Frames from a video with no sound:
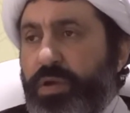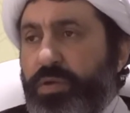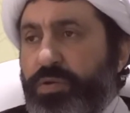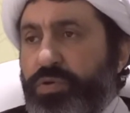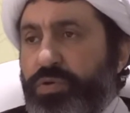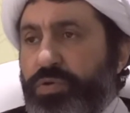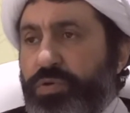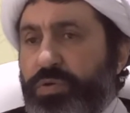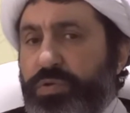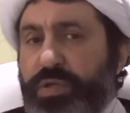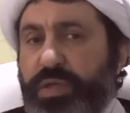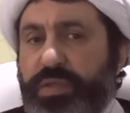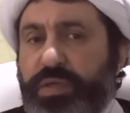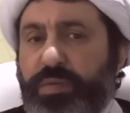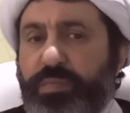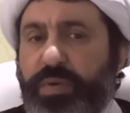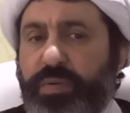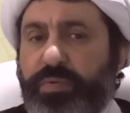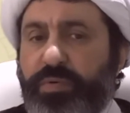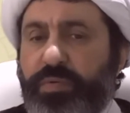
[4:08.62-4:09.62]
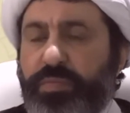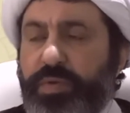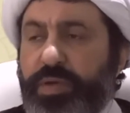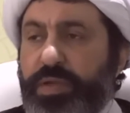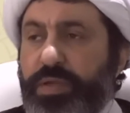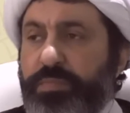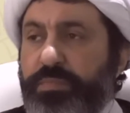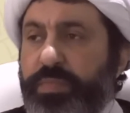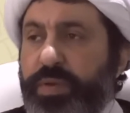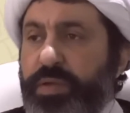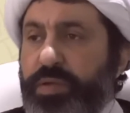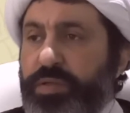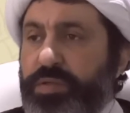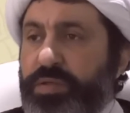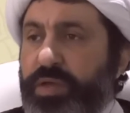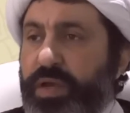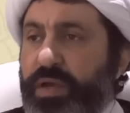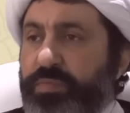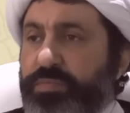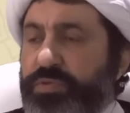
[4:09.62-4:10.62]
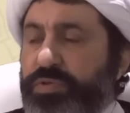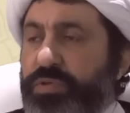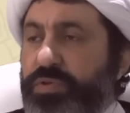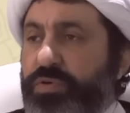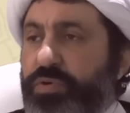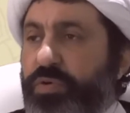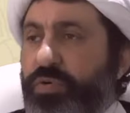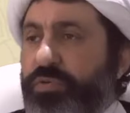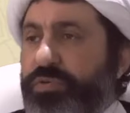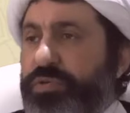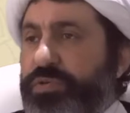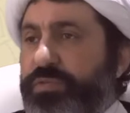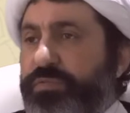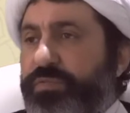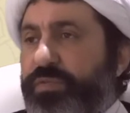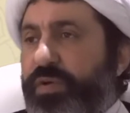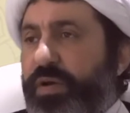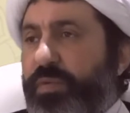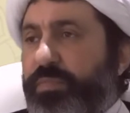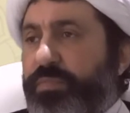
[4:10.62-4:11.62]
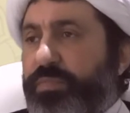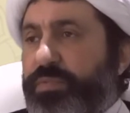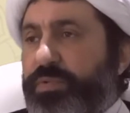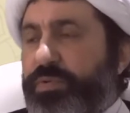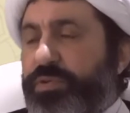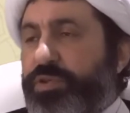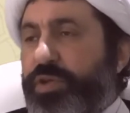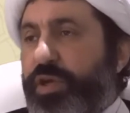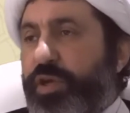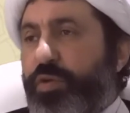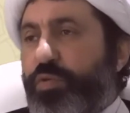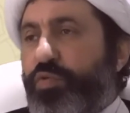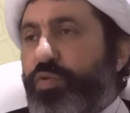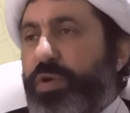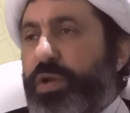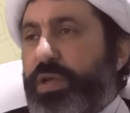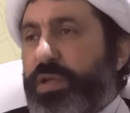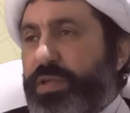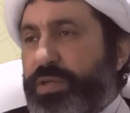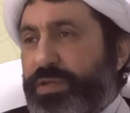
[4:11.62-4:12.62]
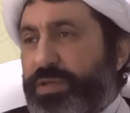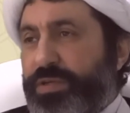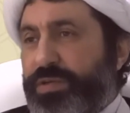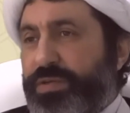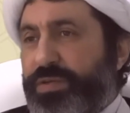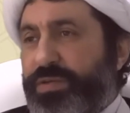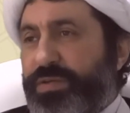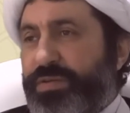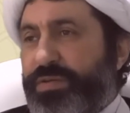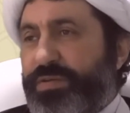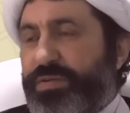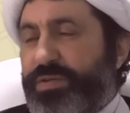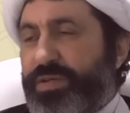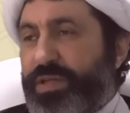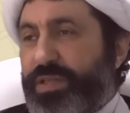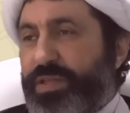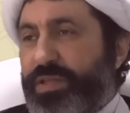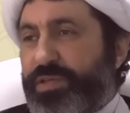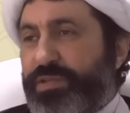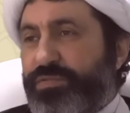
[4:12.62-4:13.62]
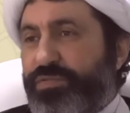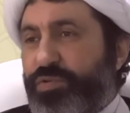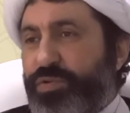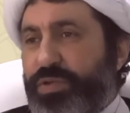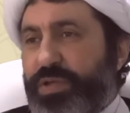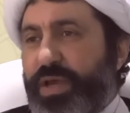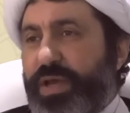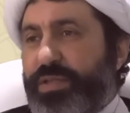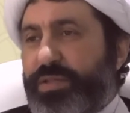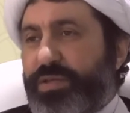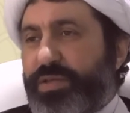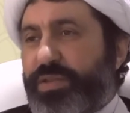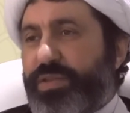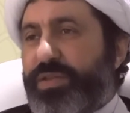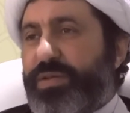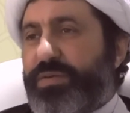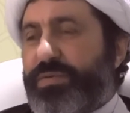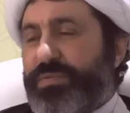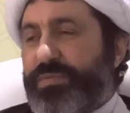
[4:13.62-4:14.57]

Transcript: You know that Imam Khomeini many times quotes from Sheikh Kulaini in this 40 hadith.